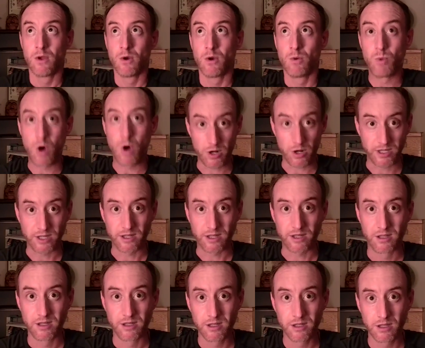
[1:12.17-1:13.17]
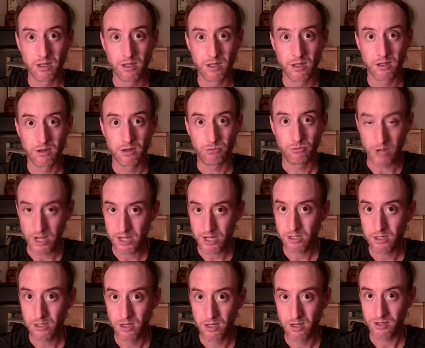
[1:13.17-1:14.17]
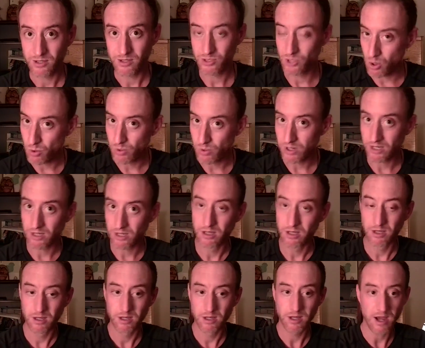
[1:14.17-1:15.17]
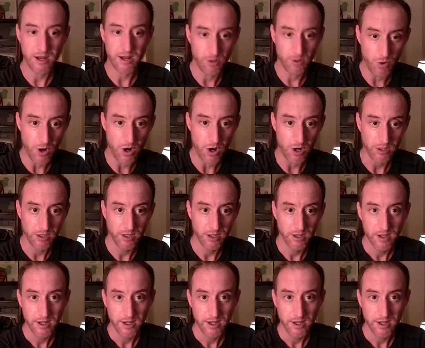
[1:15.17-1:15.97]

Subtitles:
walking, right? Going on a walk.